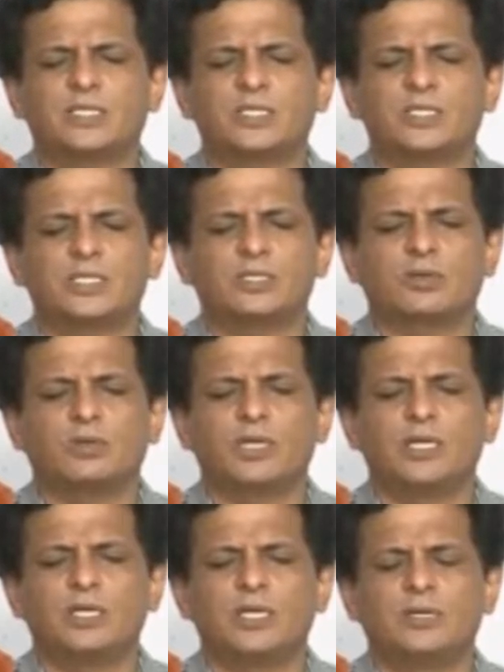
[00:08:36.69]
this is the
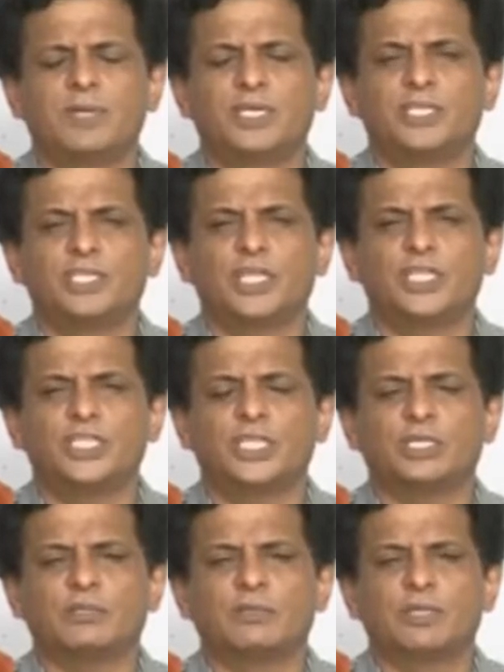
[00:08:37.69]
only
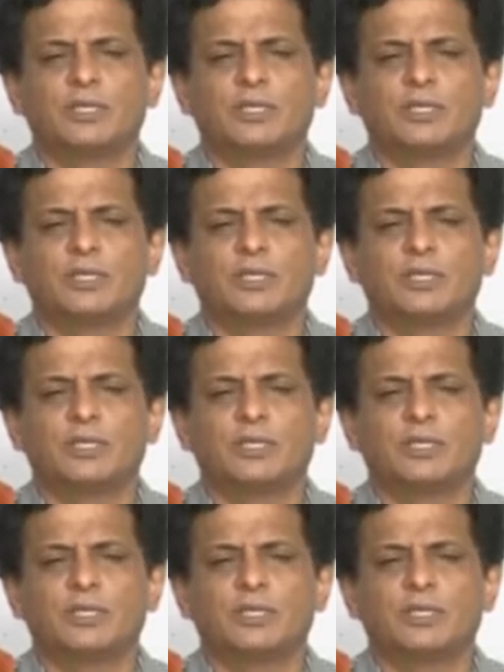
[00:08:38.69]
meditation,